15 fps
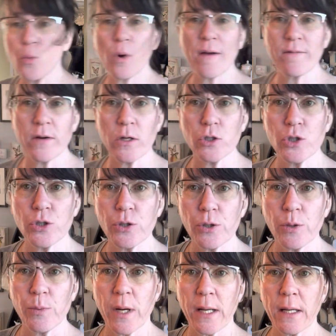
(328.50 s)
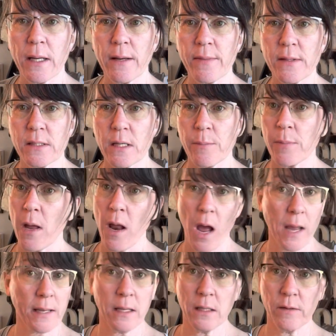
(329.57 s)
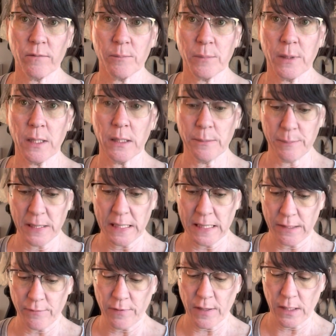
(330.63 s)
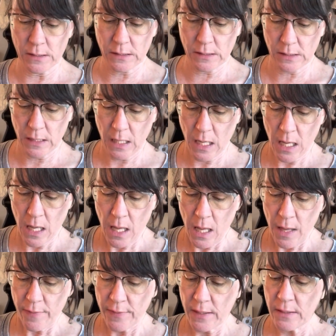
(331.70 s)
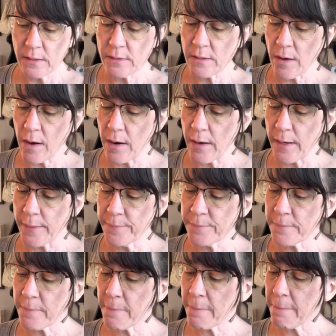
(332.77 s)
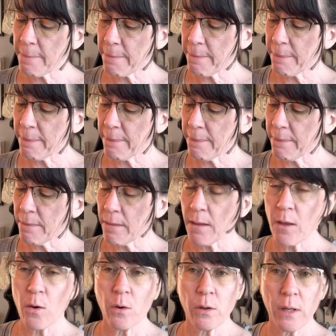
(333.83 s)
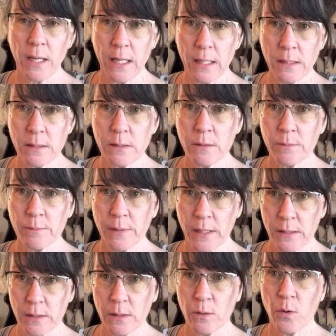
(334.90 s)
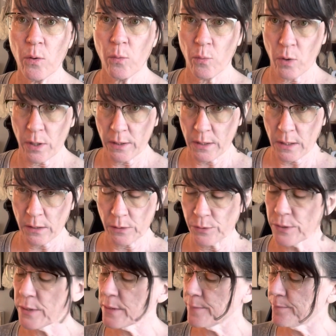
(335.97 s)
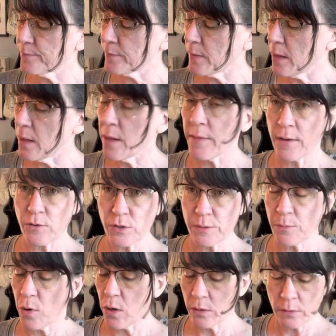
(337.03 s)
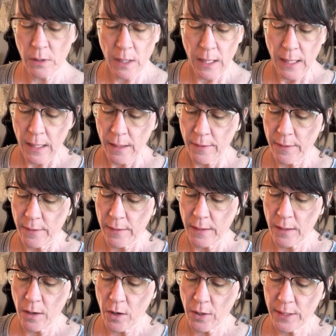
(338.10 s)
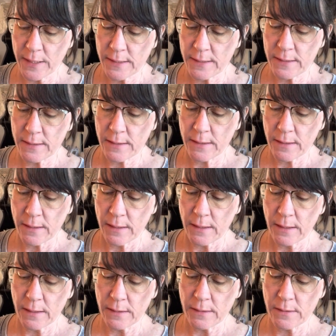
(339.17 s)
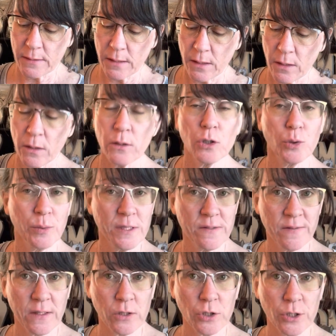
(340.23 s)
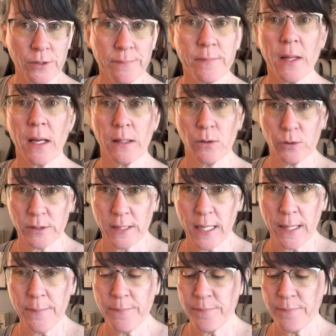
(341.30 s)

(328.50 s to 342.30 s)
I forgot to show you what I got at the dump. I can't even believe this. These are hand painted watercolors. They're small. The artist is Louis Victor. I looked it up.